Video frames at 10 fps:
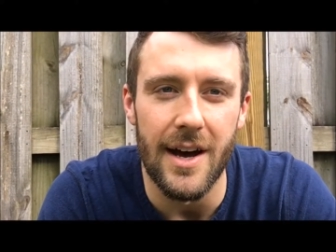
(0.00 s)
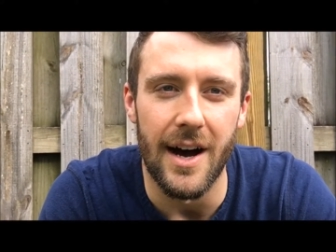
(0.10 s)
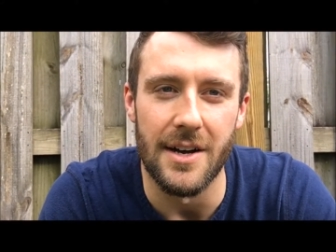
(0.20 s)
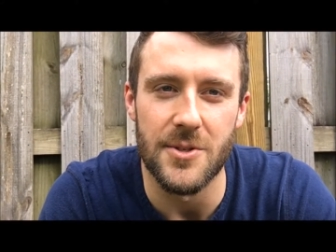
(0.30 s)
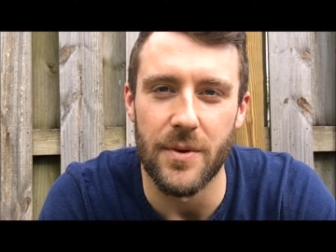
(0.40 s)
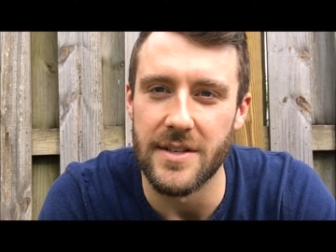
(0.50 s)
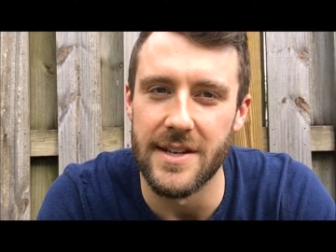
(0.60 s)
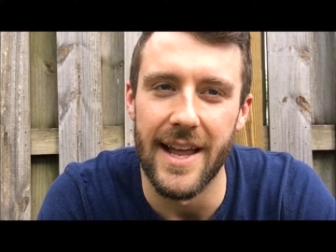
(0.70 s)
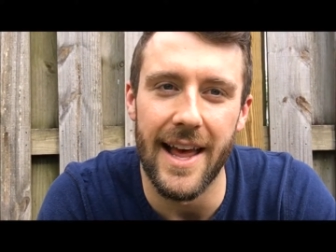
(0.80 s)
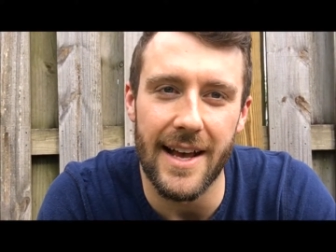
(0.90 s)
Uh, spring is
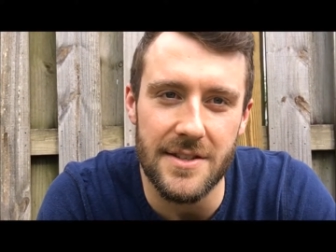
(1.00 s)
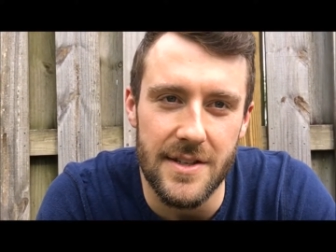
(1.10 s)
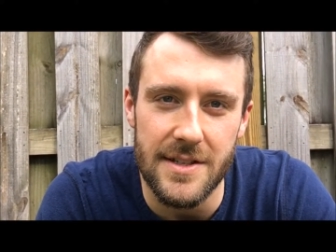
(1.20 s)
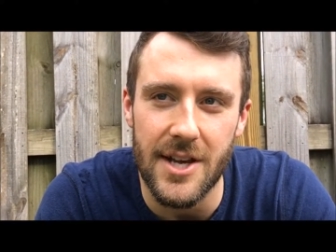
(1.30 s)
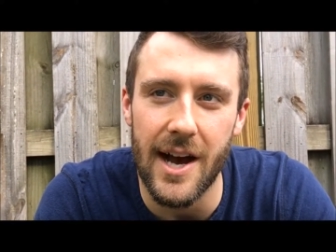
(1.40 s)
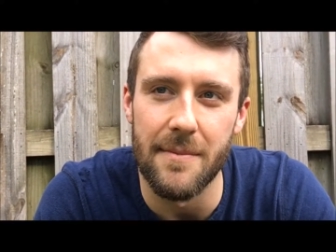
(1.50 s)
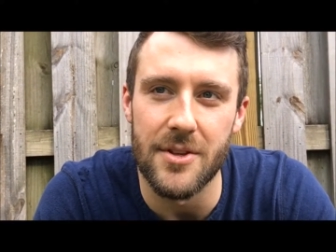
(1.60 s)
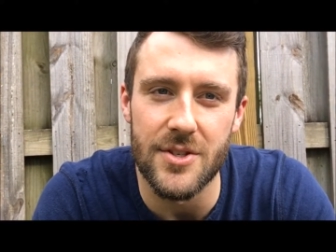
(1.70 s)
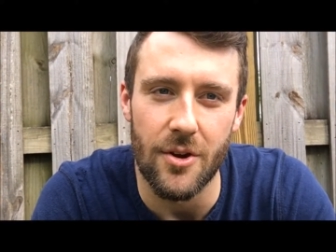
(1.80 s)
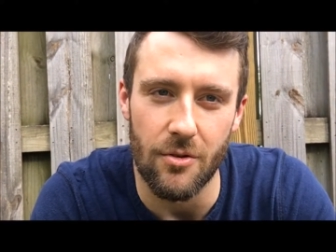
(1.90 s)
an excellent time
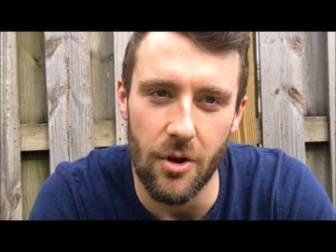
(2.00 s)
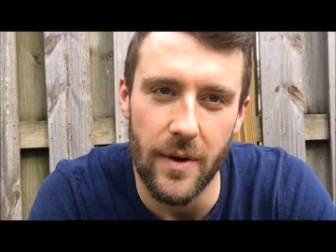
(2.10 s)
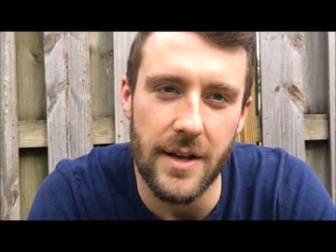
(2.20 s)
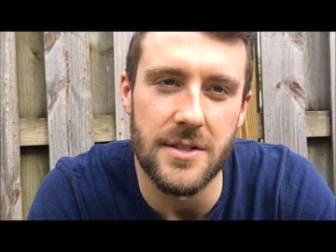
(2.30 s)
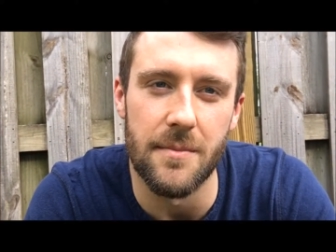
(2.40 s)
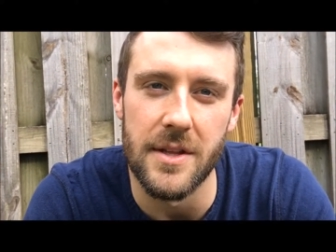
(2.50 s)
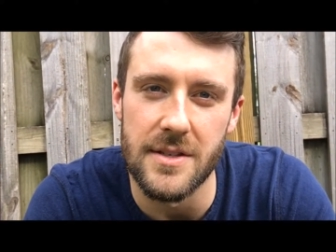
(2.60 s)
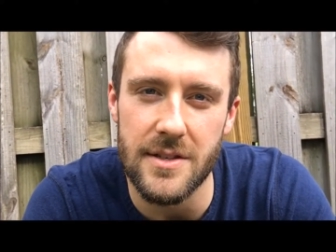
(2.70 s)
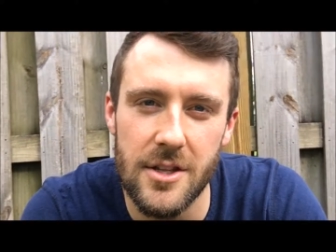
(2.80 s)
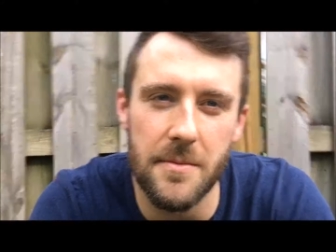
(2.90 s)
to start growing some of
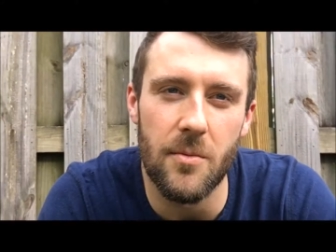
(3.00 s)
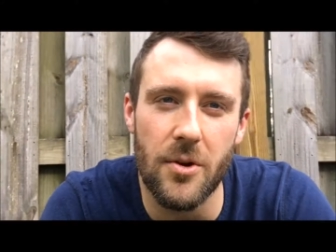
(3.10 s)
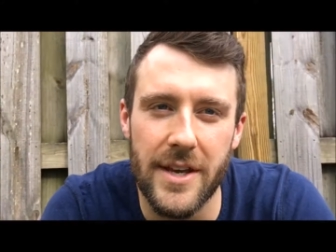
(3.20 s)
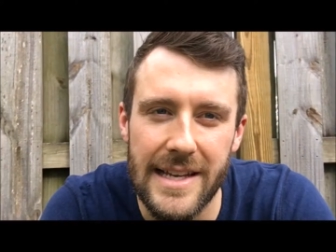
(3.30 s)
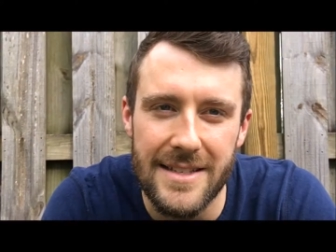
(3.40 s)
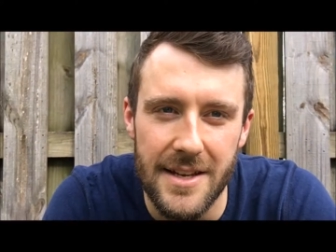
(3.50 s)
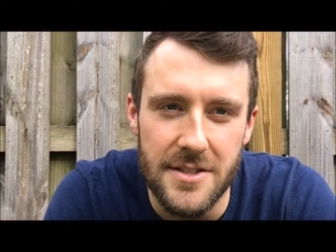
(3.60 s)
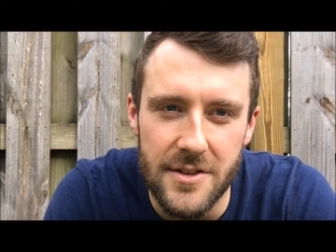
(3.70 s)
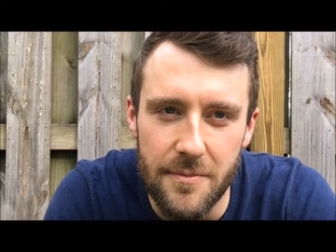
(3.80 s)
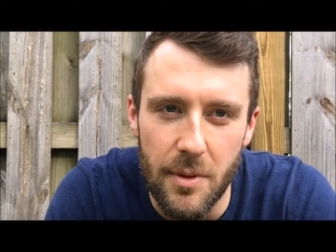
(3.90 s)
these a little bit more heat
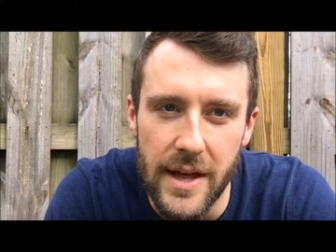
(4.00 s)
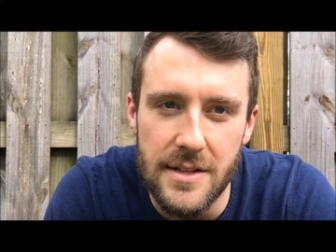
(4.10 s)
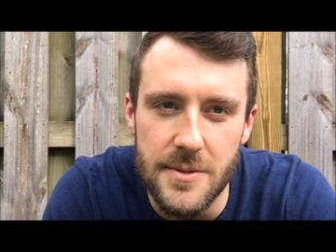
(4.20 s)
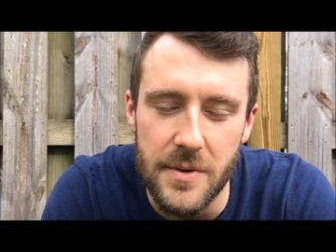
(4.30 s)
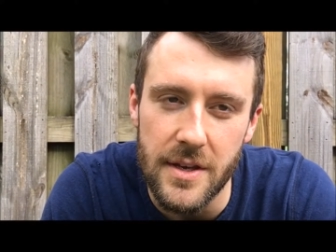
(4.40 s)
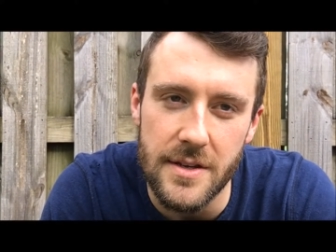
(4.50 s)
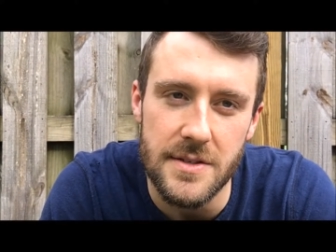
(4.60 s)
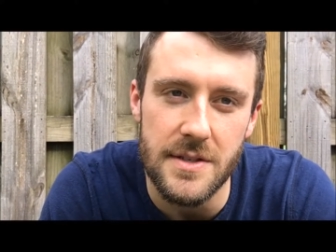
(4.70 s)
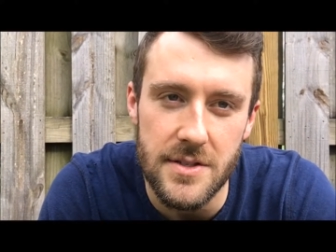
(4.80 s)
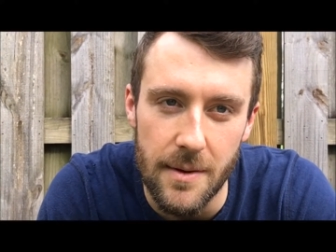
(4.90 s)
sensitive plants
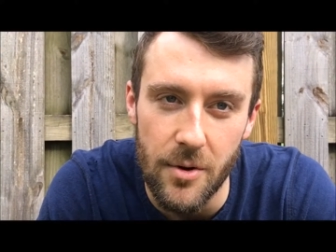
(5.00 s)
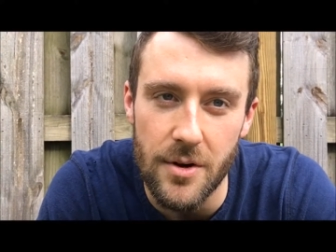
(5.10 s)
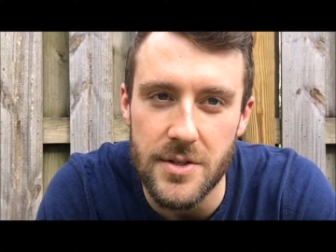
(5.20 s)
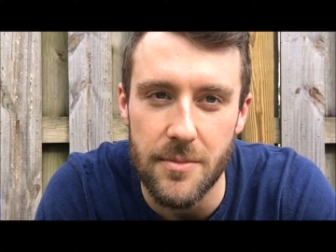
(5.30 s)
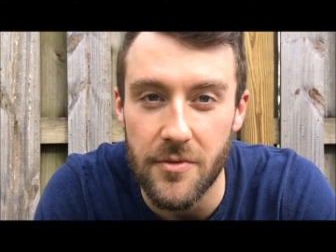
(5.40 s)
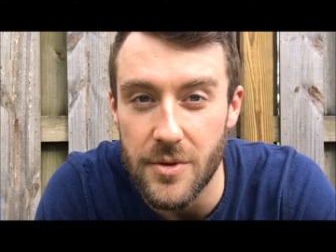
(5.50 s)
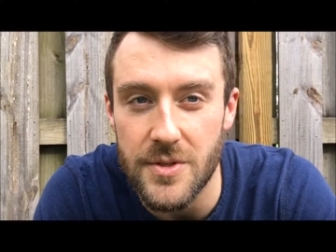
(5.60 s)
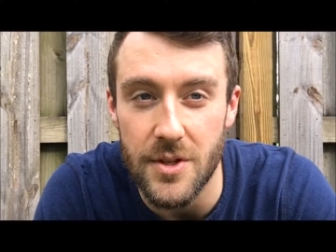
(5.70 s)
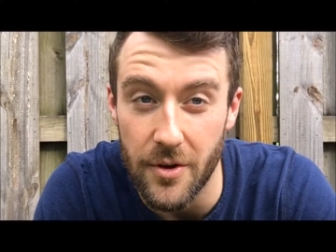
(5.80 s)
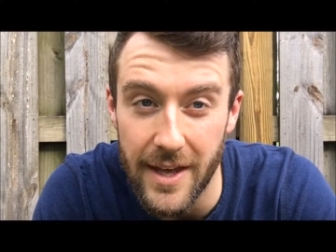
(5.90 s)
because in the summer some of you
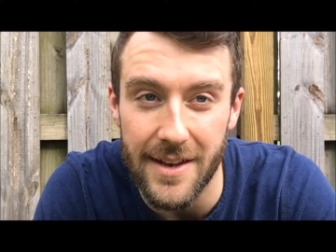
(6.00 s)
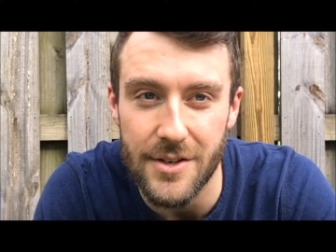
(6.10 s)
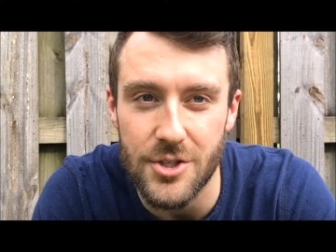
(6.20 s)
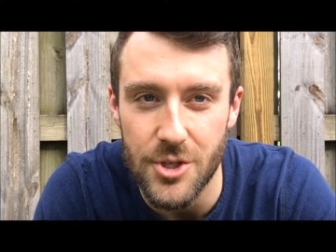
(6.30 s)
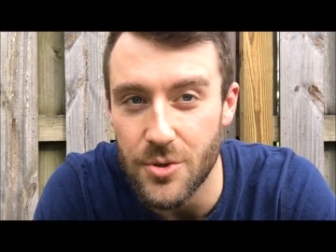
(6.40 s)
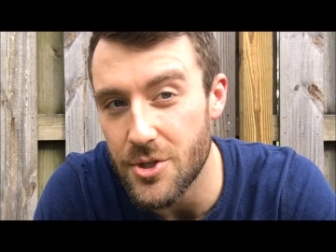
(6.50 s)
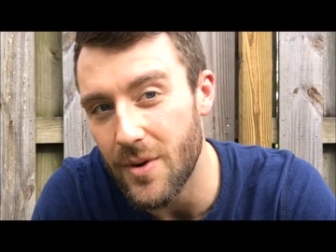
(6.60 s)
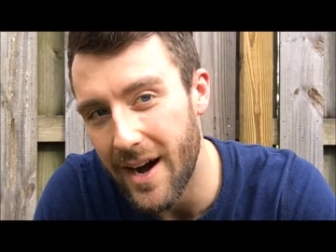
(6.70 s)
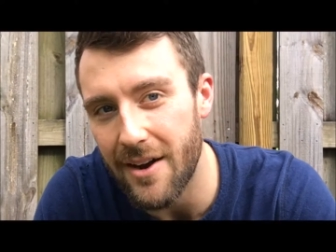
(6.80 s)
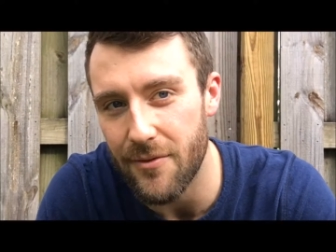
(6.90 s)
still get too
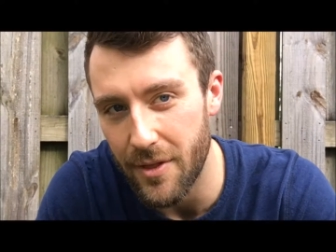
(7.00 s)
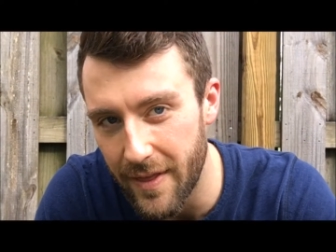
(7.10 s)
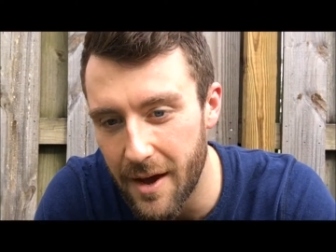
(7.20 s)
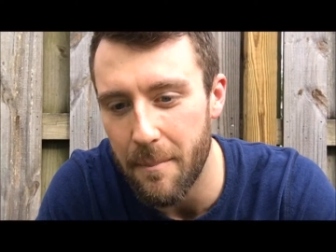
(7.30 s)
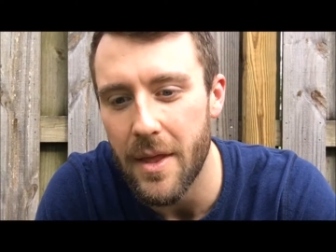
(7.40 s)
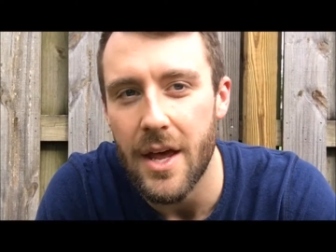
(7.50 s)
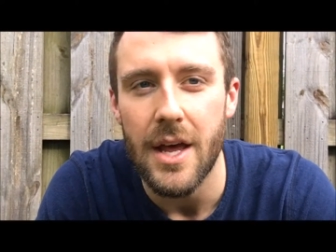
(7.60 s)
too hot for them.